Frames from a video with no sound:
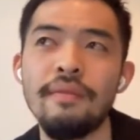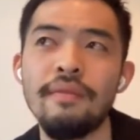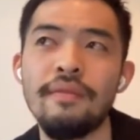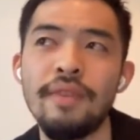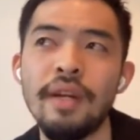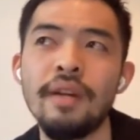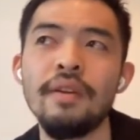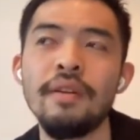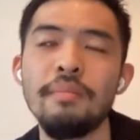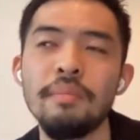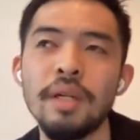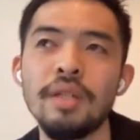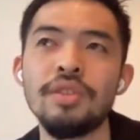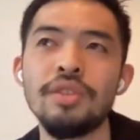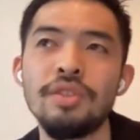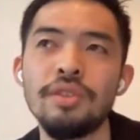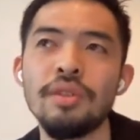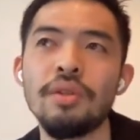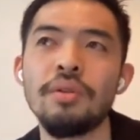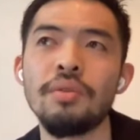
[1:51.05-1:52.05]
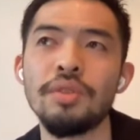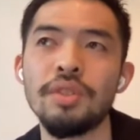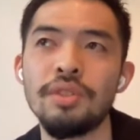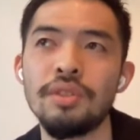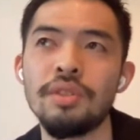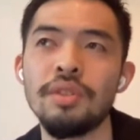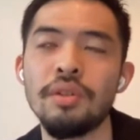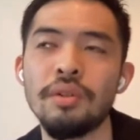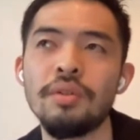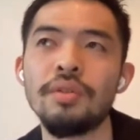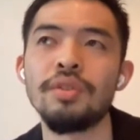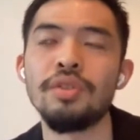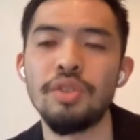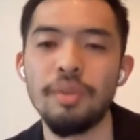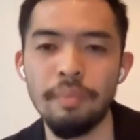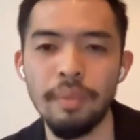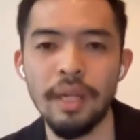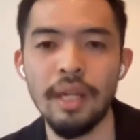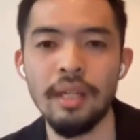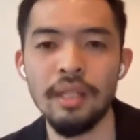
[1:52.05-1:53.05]
very much so still in
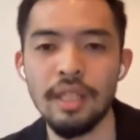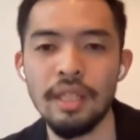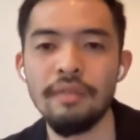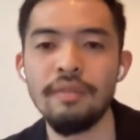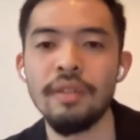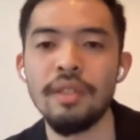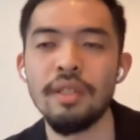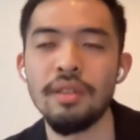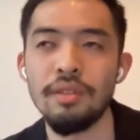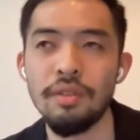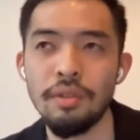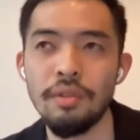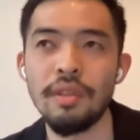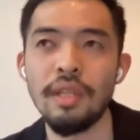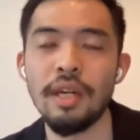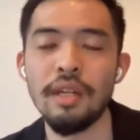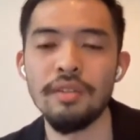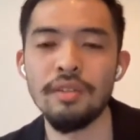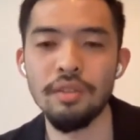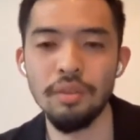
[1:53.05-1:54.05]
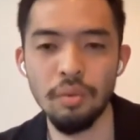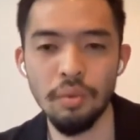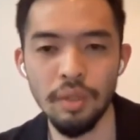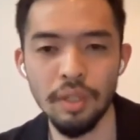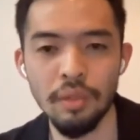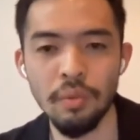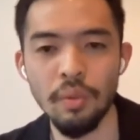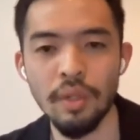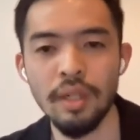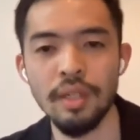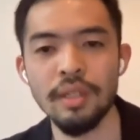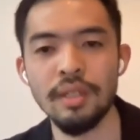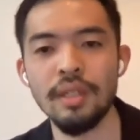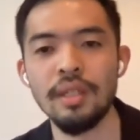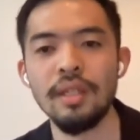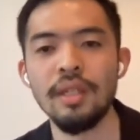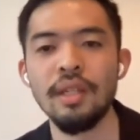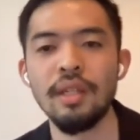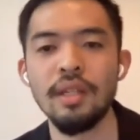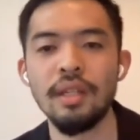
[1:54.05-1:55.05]
Japan, even in 2021,